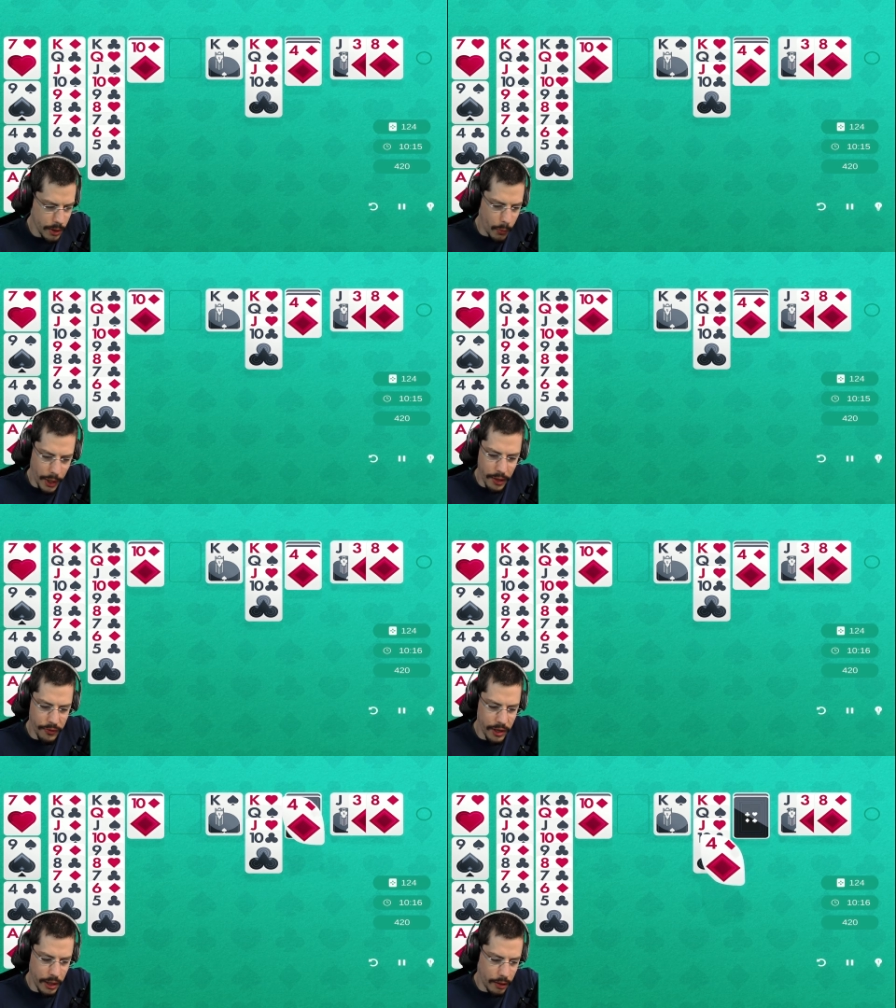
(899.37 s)
Why does
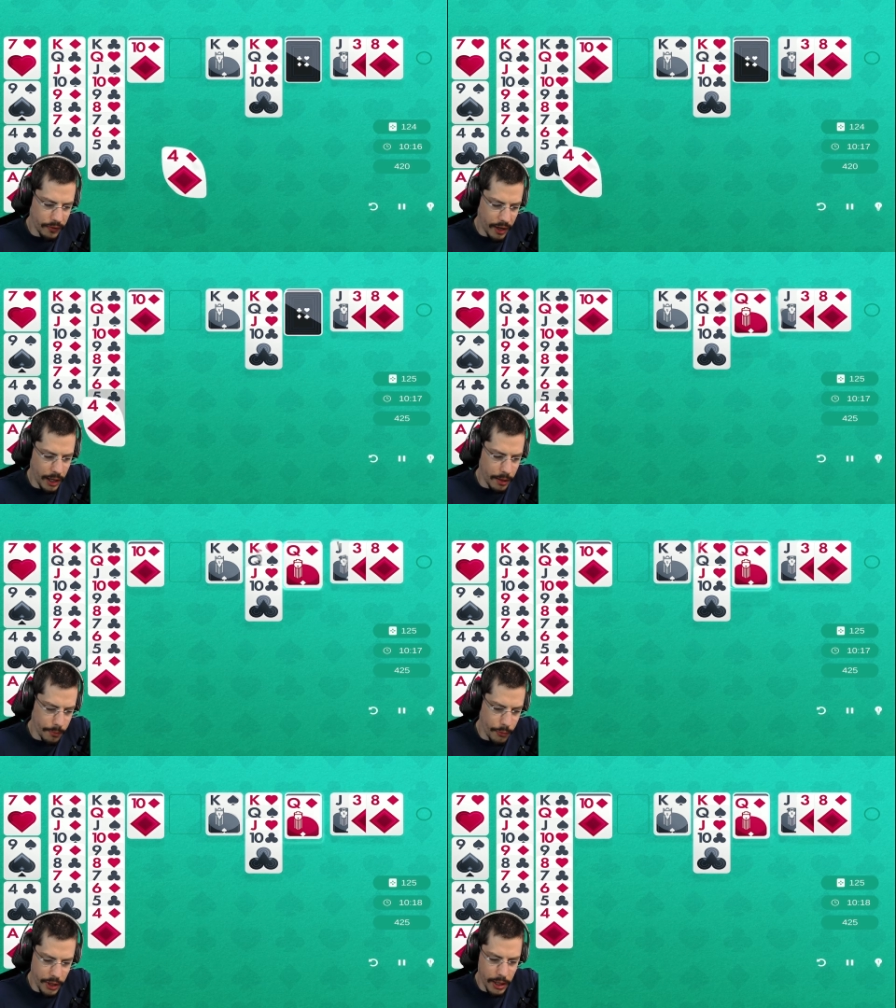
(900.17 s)
the hint not say
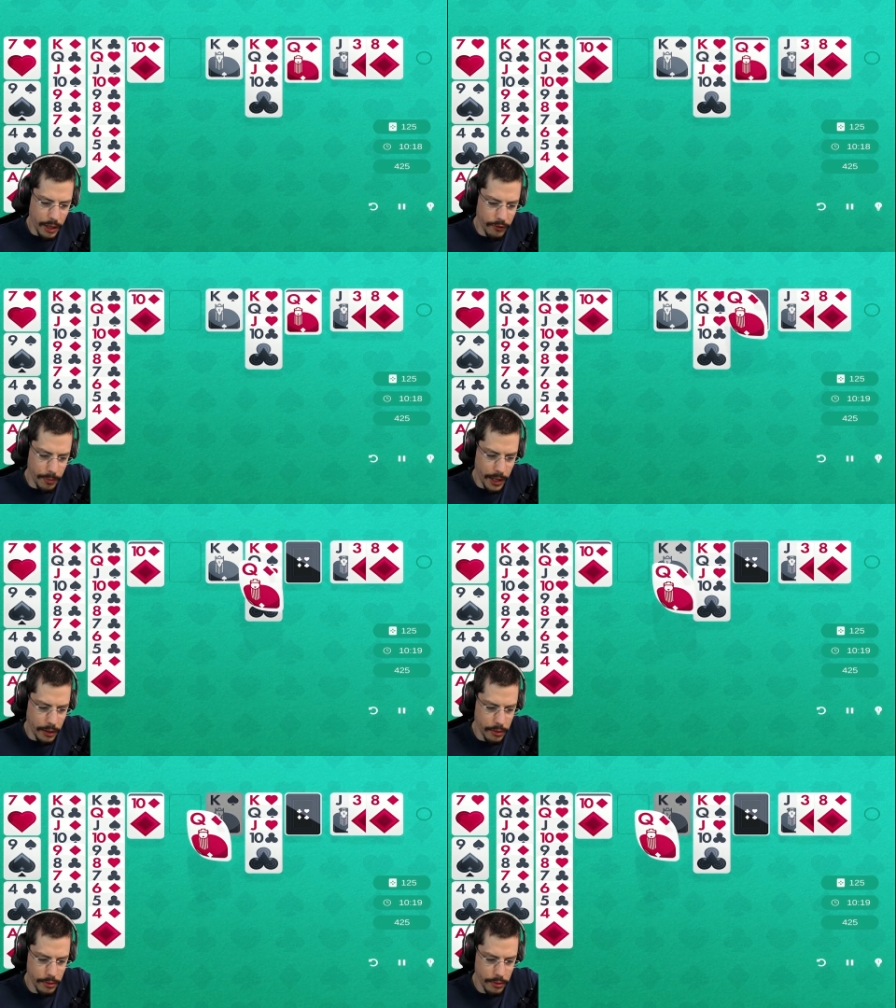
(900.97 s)
bring cards back?